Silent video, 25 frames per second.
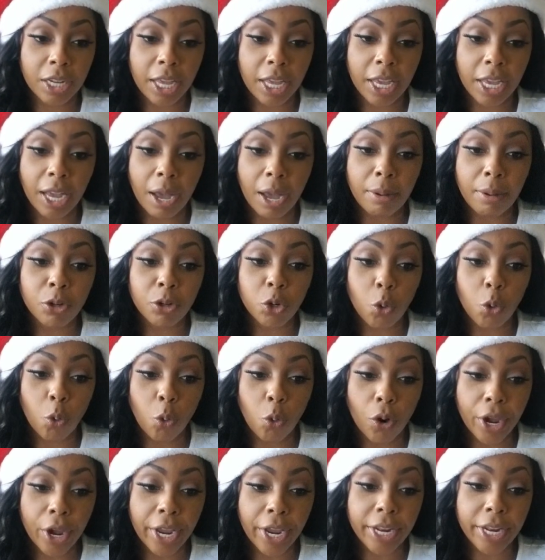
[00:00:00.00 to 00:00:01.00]
like
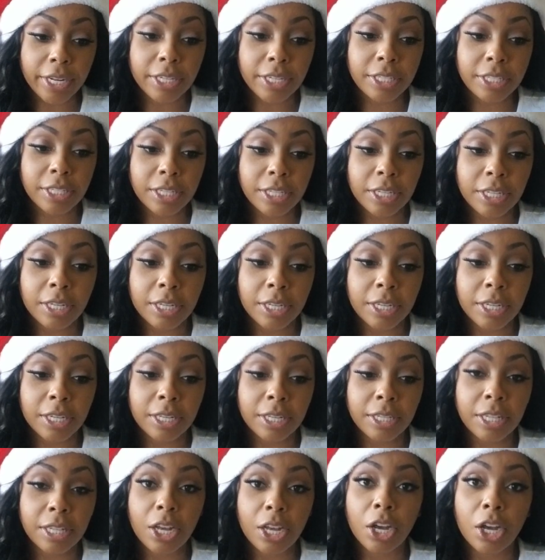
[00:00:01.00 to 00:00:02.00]
annoyed to
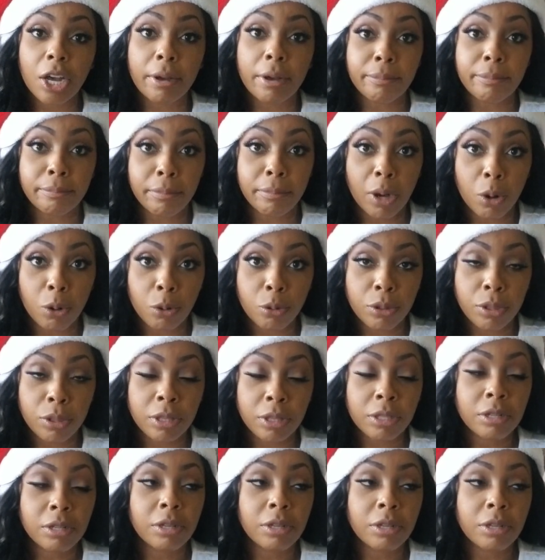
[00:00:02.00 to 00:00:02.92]
the utmost.